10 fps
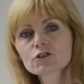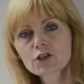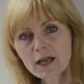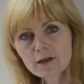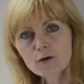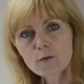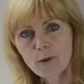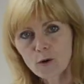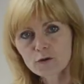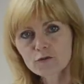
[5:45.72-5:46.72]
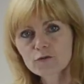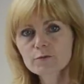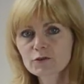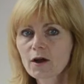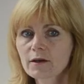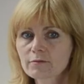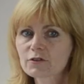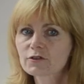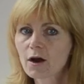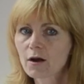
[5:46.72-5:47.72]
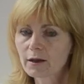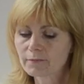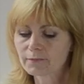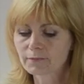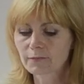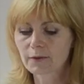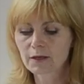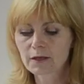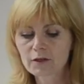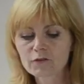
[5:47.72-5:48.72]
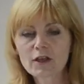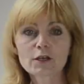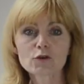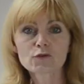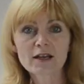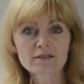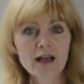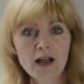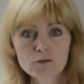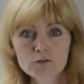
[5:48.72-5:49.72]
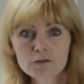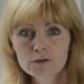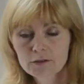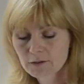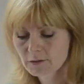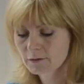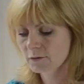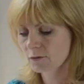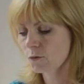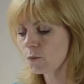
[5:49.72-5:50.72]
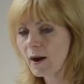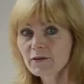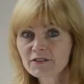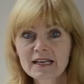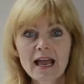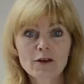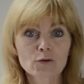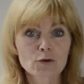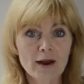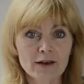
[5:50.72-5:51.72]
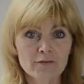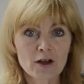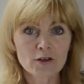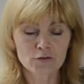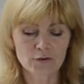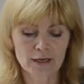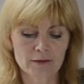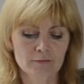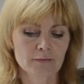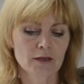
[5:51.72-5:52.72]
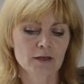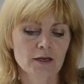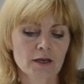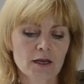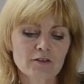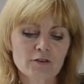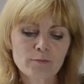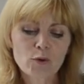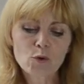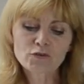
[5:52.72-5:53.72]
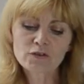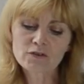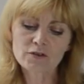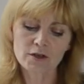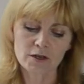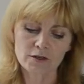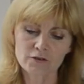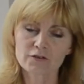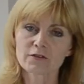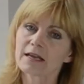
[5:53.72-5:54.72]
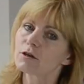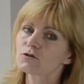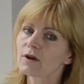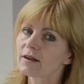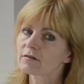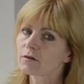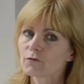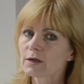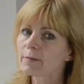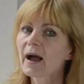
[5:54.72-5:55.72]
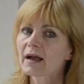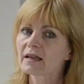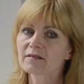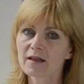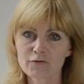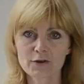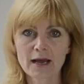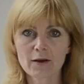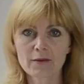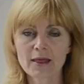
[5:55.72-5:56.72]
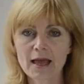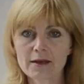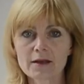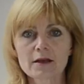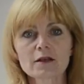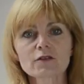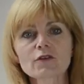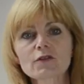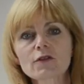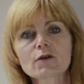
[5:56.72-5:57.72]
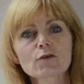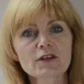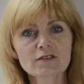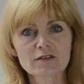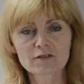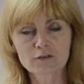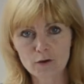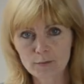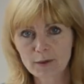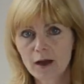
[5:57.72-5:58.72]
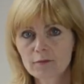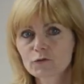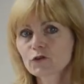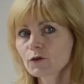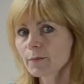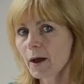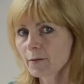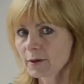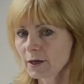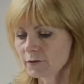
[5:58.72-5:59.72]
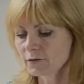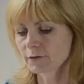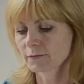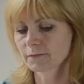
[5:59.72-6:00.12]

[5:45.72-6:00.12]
Check your box from time to time. Take your dress out. Wear it again on your anniversary. It's important to take your dress and repack it every now and then so that the creases don't become too permanent.